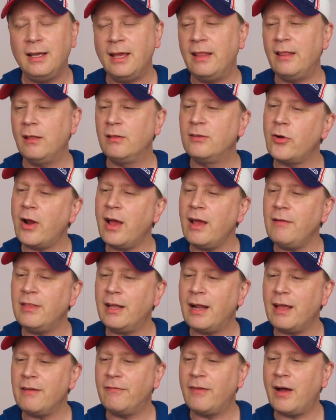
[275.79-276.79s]
And the drive
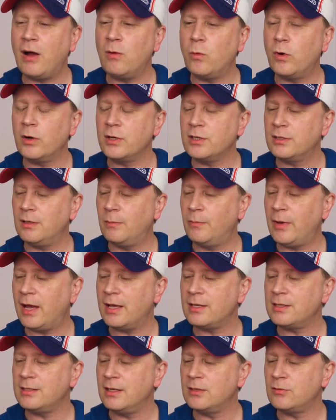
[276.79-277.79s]
that I found works the
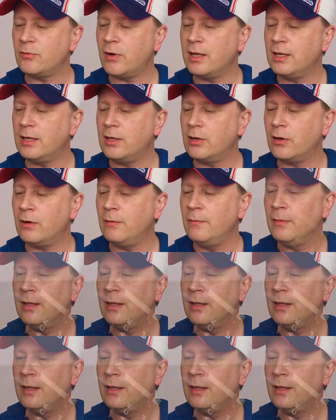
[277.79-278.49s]
best is right here.